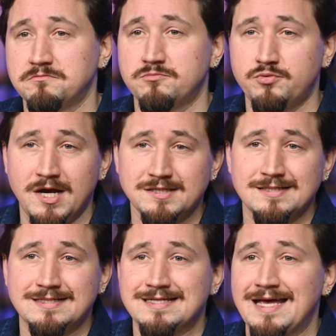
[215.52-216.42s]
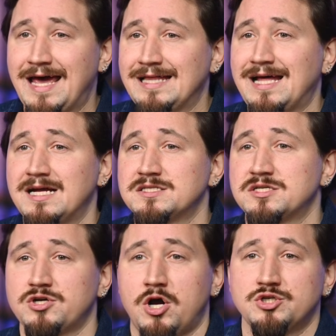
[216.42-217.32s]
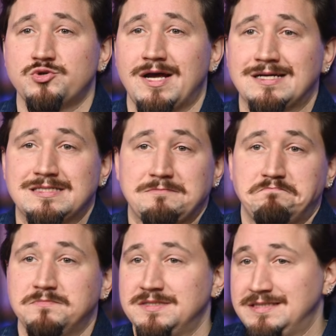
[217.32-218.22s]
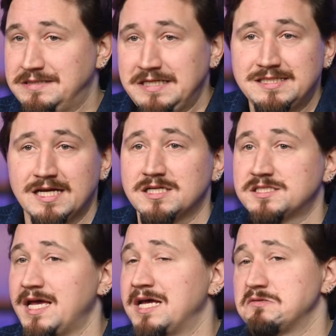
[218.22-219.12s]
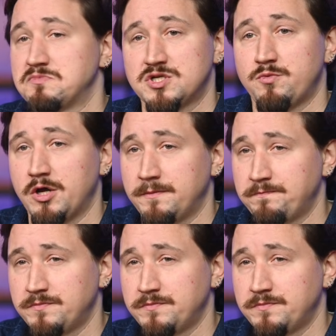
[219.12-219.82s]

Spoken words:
prices, headlines, contracts, details, and so on.